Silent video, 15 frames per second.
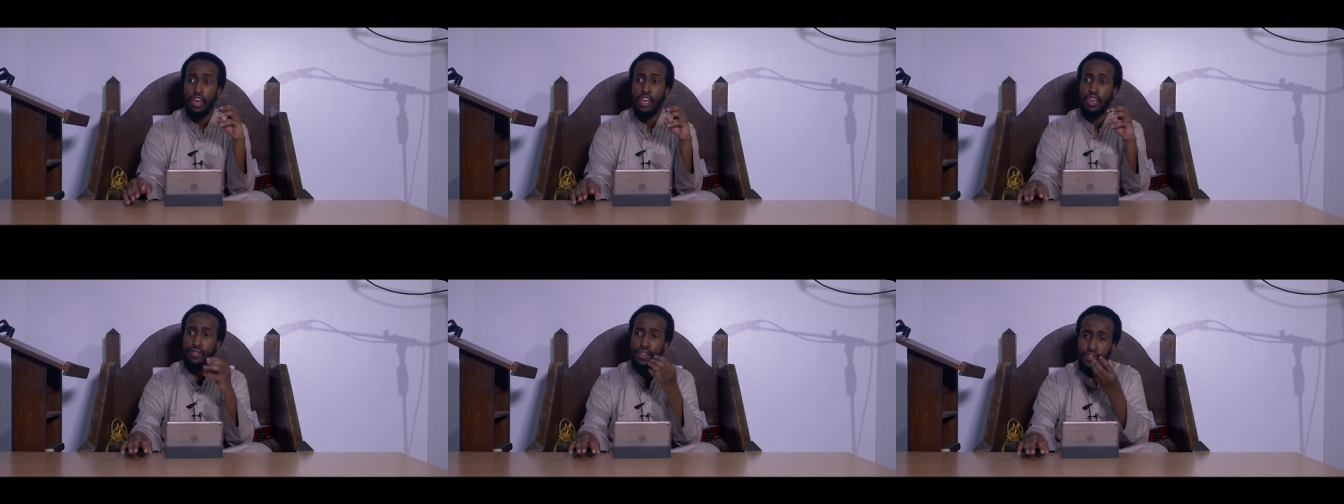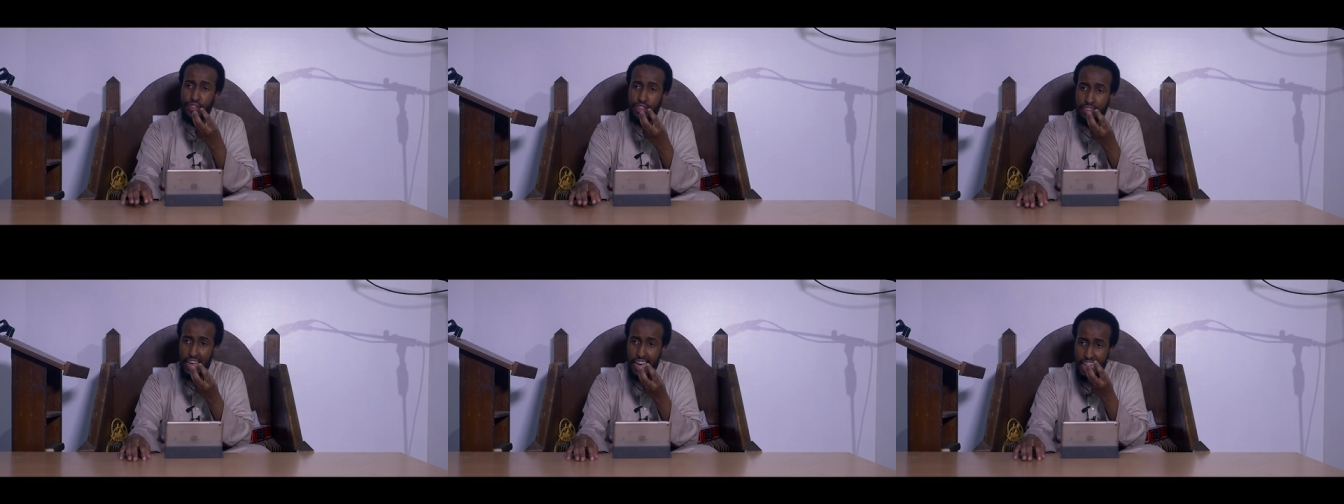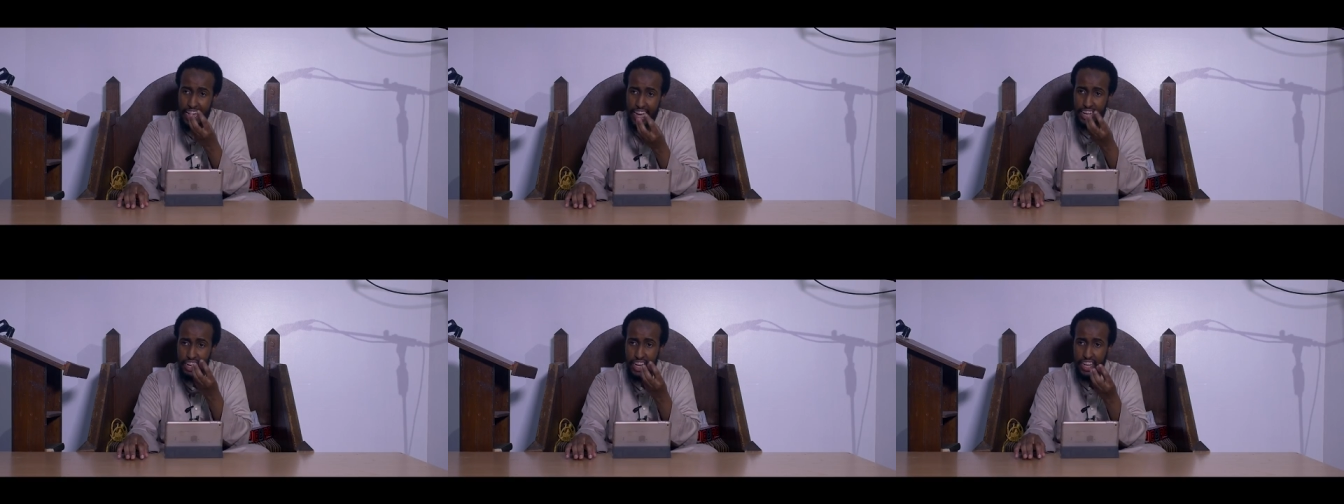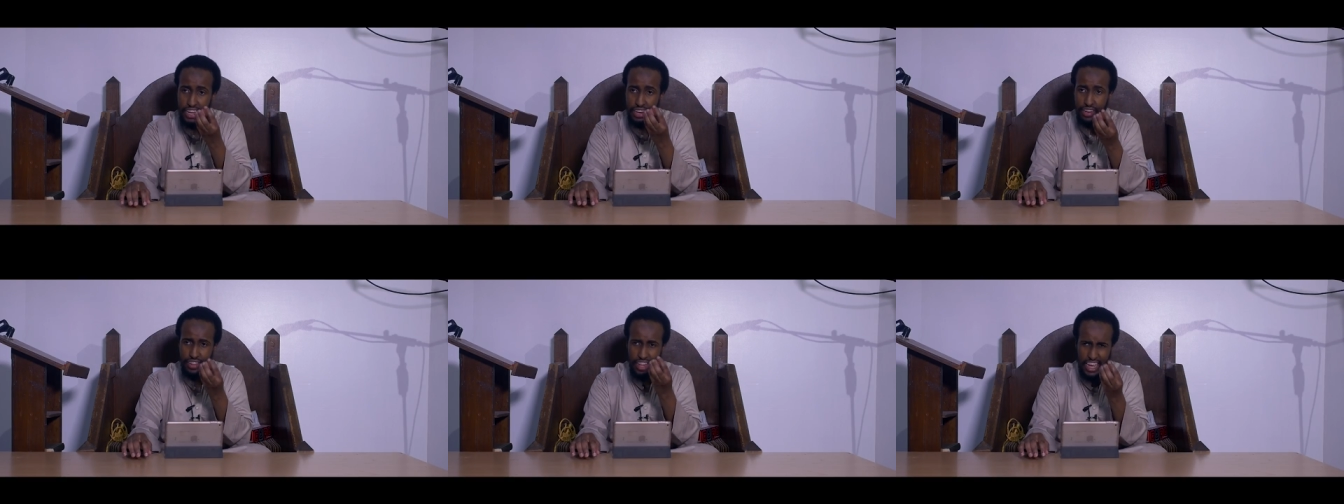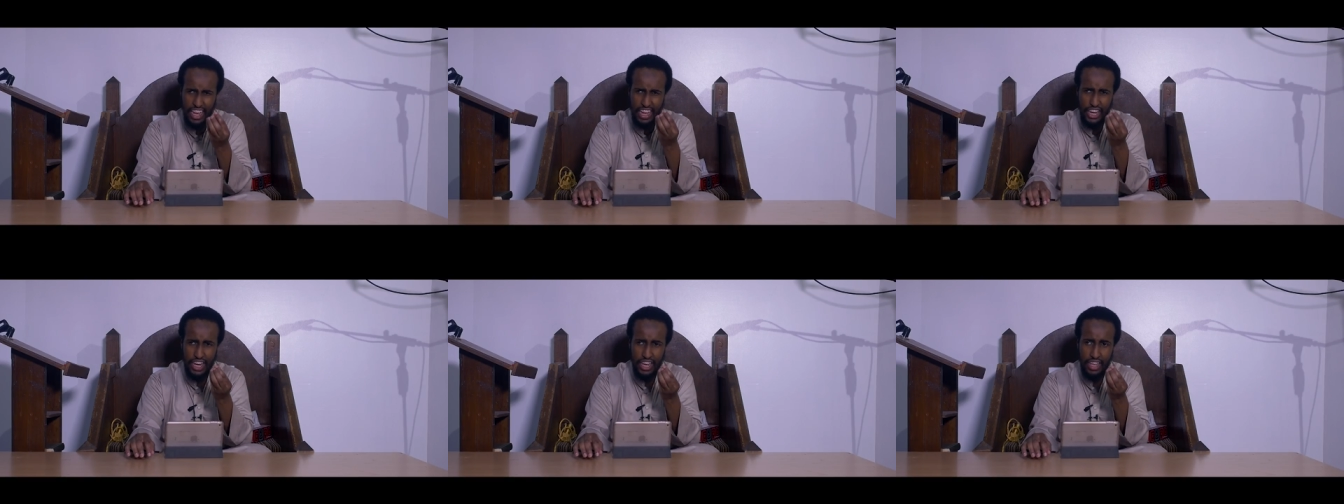Even if it's a hajah, just a
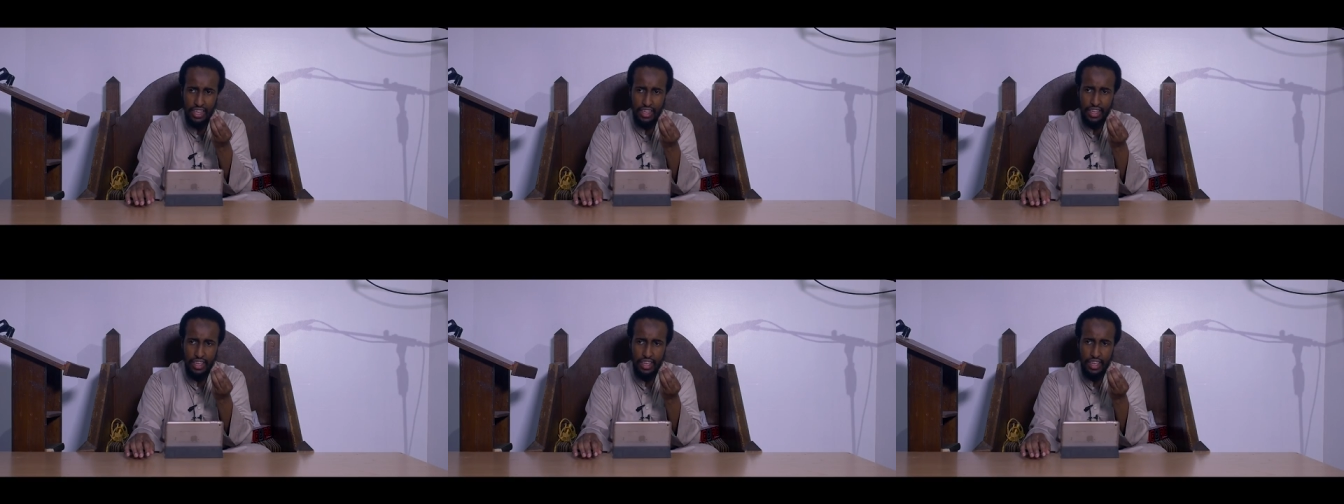hajah,